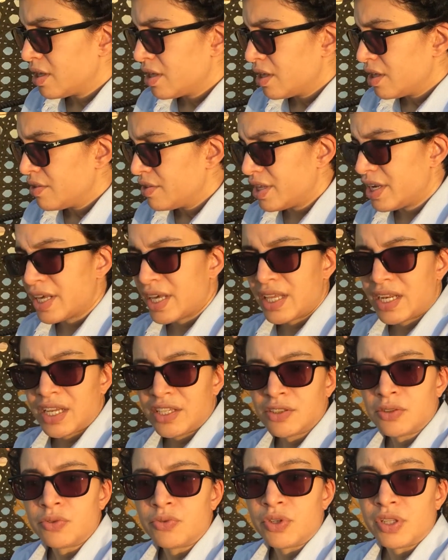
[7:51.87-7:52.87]
Then again, I
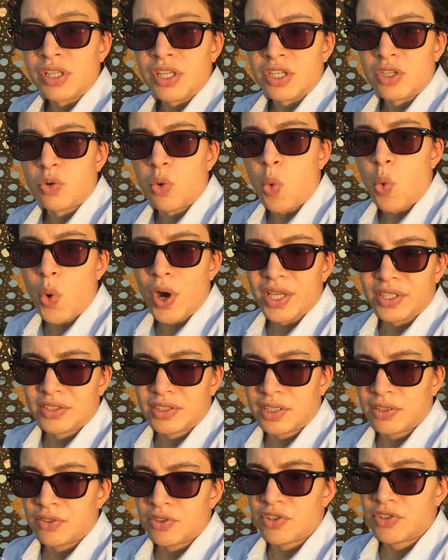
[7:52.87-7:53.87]
don't really quite
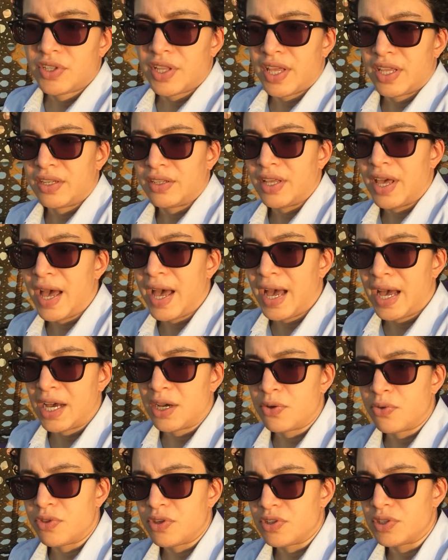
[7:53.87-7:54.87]
understand
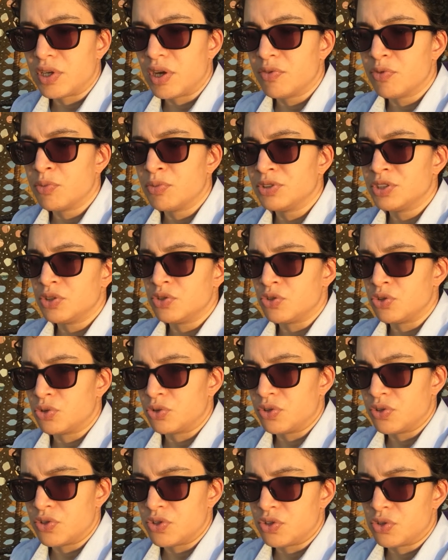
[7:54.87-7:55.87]
how this government
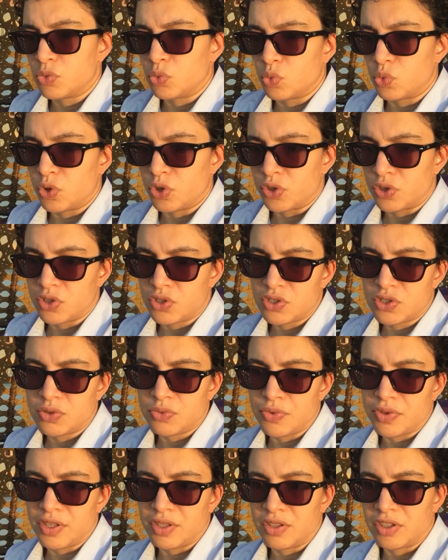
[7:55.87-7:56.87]
insurance works
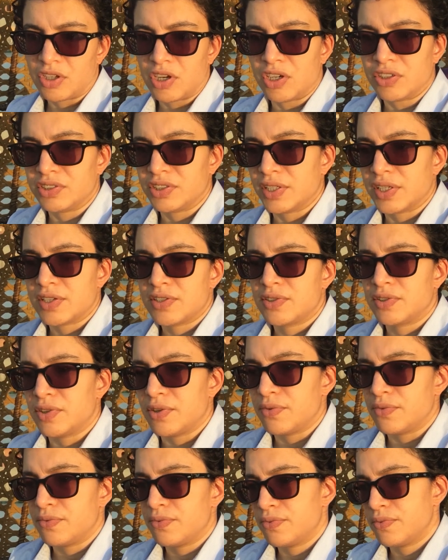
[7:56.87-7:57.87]
within the context
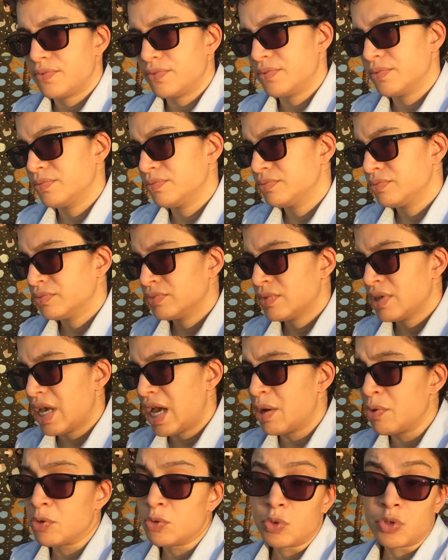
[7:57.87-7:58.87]
of
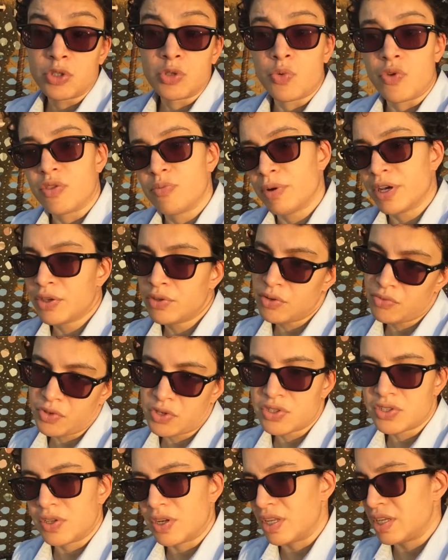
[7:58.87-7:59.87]
how it works with my
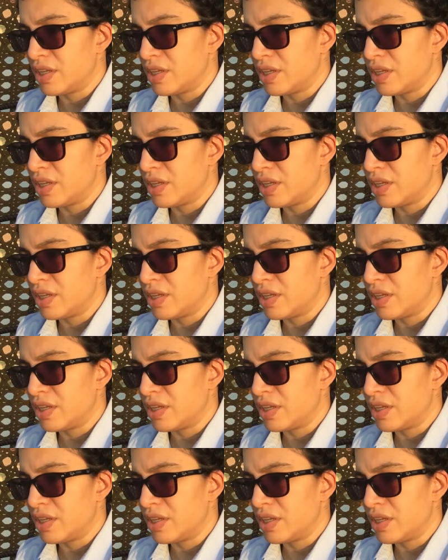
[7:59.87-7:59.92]
university